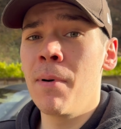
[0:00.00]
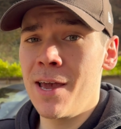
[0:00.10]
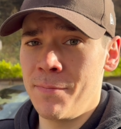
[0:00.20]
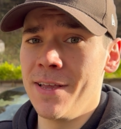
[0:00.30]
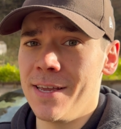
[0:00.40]
my
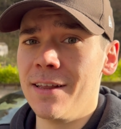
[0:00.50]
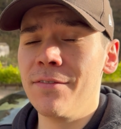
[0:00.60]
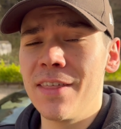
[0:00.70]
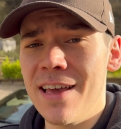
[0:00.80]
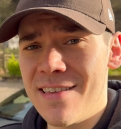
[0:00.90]
opinion,
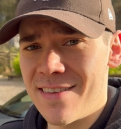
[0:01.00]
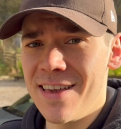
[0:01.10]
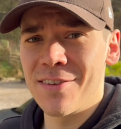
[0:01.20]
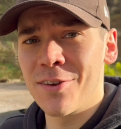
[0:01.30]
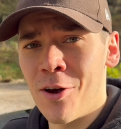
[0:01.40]
this
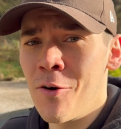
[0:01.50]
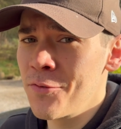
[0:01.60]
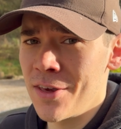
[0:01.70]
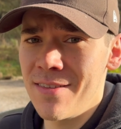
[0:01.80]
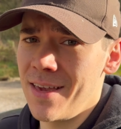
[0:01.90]
is a Golf
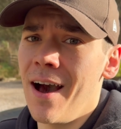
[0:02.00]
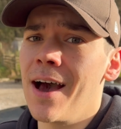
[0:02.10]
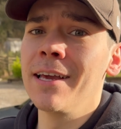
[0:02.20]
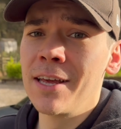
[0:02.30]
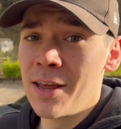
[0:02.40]

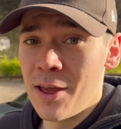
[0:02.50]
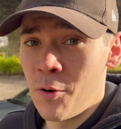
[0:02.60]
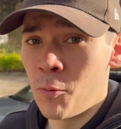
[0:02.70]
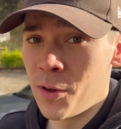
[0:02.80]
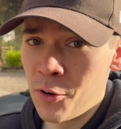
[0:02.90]
GTI
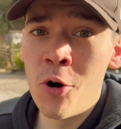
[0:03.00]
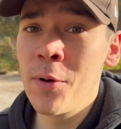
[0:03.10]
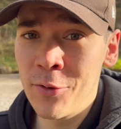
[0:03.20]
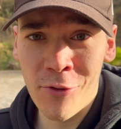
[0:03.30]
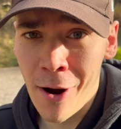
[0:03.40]
with
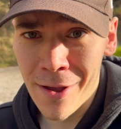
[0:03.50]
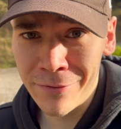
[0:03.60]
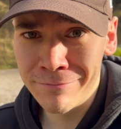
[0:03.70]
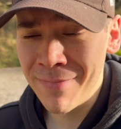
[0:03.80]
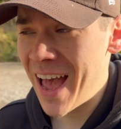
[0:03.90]
all-wheel drive,